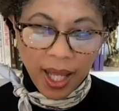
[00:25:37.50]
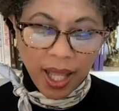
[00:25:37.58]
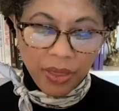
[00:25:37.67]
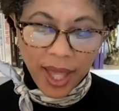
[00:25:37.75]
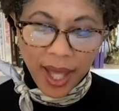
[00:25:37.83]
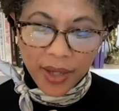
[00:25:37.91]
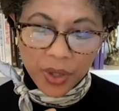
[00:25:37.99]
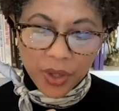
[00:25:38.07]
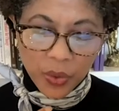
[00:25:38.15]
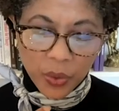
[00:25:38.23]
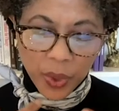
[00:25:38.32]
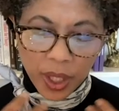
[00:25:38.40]
that
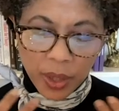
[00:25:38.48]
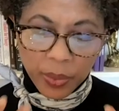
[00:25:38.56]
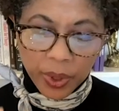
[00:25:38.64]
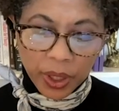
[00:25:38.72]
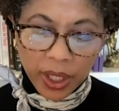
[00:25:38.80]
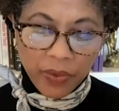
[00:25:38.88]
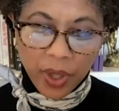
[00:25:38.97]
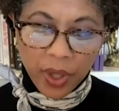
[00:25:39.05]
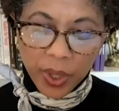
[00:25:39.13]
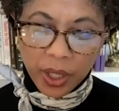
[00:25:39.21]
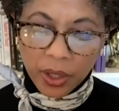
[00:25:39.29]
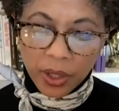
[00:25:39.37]
we believe that
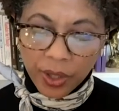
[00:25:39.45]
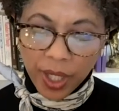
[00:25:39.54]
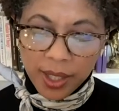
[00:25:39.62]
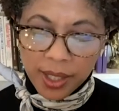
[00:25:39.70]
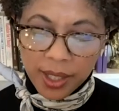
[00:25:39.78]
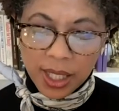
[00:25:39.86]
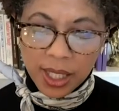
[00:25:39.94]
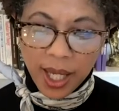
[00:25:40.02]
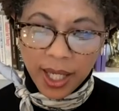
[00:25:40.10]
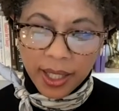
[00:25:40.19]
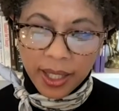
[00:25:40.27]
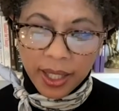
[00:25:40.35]
we can create a
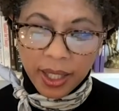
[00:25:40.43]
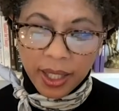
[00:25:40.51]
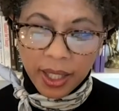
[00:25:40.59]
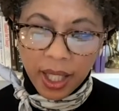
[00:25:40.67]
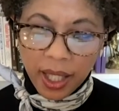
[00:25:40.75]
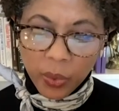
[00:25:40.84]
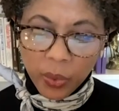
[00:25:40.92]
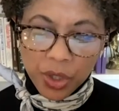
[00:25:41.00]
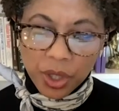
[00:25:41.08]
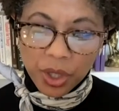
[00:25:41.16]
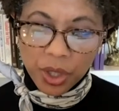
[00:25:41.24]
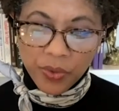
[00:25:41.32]
society in
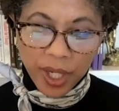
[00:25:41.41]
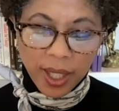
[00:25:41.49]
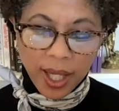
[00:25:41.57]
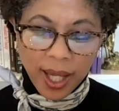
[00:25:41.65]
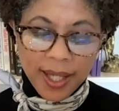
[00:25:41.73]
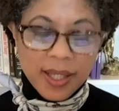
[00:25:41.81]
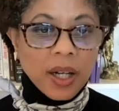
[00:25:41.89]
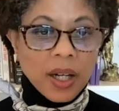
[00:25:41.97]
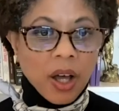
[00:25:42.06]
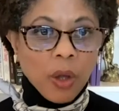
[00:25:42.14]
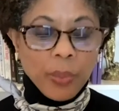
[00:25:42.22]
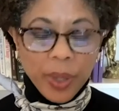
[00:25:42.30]
which it is recognized that
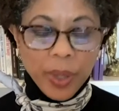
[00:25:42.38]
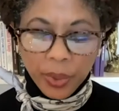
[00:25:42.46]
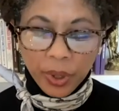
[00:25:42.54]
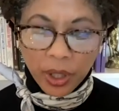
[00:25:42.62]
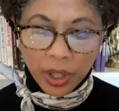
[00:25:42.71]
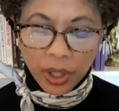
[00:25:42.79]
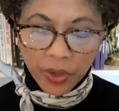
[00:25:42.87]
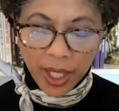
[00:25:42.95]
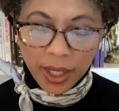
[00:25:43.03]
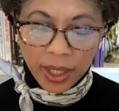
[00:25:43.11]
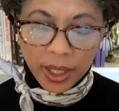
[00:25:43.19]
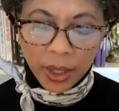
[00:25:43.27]
all people are
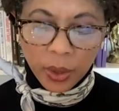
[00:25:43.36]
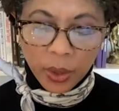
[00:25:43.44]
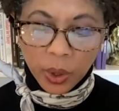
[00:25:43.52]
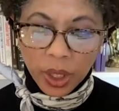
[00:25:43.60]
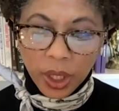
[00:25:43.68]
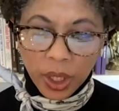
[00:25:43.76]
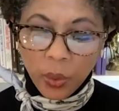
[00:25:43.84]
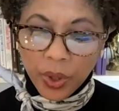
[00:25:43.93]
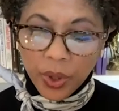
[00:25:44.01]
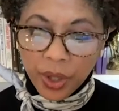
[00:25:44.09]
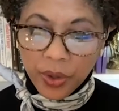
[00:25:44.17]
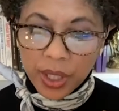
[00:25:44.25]
created equal,
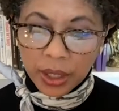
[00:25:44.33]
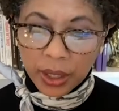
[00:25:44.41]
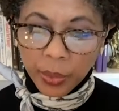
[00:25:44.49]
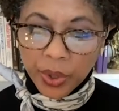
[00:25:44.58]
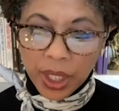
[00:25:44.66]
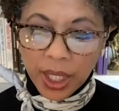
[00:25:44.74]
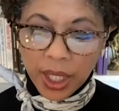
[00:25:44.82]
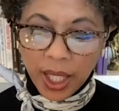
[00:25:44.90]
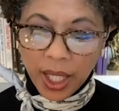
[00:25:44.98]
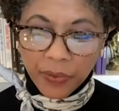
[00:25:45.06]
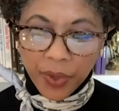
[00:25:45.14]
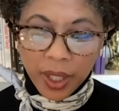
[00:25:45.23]
where there is liberty
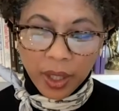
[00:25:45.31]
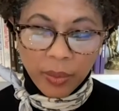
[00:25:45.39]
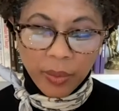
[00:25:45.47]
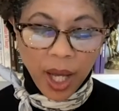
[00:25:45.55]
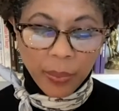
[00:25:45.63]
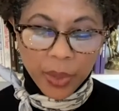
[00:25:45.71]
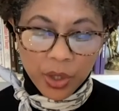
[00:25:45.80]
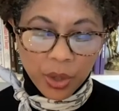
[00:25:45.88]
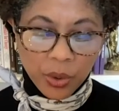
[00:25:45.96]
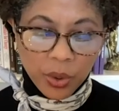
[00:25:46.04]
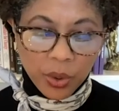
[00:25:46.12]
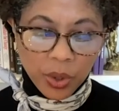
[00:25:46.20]
and freedom,
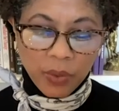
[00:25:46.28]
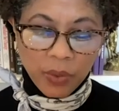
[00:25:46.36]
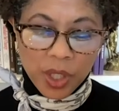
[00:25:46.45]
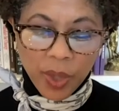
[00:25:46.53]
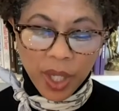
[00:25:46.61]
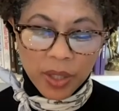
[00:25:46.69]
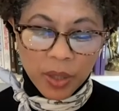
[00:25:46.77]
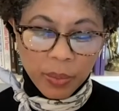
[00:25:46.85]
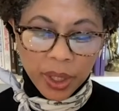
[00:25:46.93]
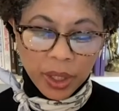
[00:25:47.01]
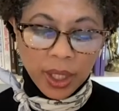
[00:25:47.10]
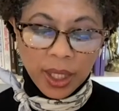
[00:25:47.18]
opportunity and
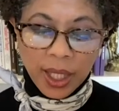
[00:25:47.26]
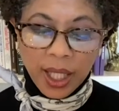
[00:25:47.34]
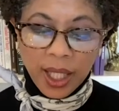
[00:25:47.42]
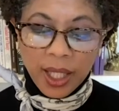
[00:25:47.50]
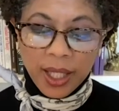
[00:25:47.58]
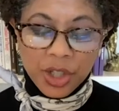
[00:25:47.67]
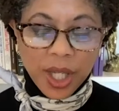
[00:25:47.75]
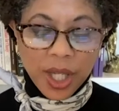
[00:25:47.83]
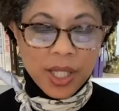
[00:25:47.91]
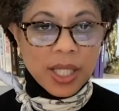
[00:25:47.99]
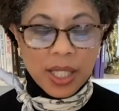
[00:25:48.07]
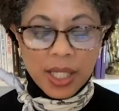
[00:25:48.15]
responsibility,
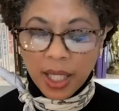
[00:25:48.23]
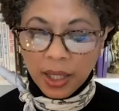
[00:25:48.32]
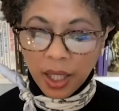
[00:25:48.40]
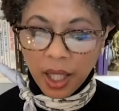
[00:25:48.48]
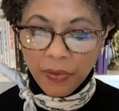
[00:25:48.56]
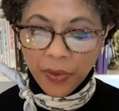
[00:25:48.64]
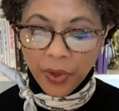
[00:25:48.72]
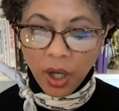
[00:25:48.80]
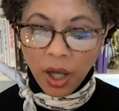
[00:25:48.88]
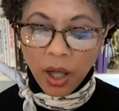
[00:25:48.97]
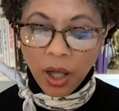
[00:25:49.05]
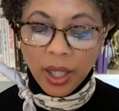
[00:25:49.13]
justice and love for
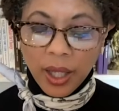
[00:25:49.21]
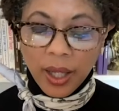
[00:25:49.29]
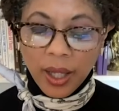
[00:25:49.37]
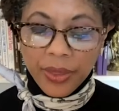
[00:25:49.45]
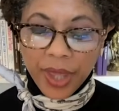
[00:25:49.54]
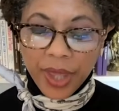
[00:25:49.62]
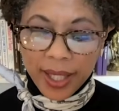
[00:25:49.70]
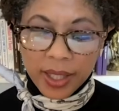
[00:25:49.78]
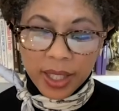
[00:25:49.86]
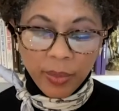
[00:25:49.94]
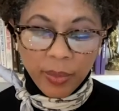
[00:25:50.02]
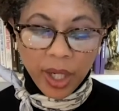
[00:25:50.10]
all. That
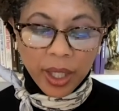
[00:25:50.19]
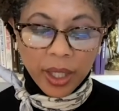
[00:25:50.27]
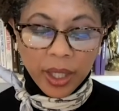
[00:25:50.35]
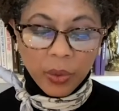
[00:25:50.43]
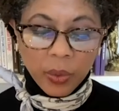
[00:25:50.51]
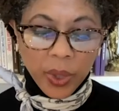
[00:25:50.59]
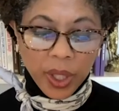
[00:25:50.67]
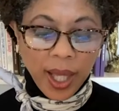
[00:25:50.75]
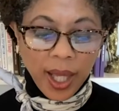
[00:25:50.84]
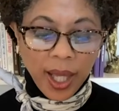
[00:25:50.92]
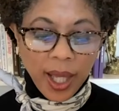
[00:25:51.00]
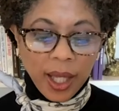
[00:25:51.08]
is the America
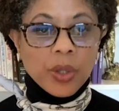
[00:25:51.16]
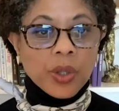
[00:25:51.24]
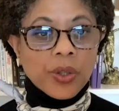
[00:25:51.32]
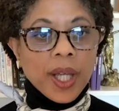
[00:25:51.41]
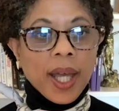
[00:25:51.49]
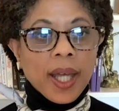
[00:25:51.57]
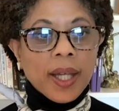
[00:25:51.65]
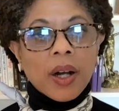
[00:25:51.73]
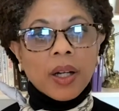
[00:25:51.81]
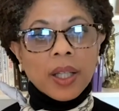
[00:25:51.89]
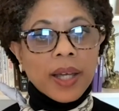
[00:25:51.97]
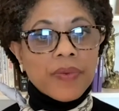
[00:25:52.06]
we aim to create
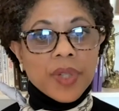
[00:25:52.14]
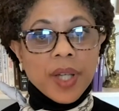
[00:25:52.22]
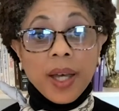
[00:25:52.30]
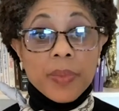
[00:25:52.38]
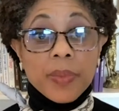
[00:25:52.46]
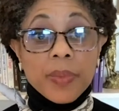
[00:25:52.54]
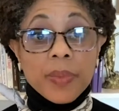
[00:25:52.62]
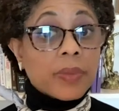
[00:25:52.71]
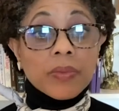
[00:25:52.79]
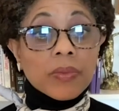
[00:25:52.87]
in our lifetimes."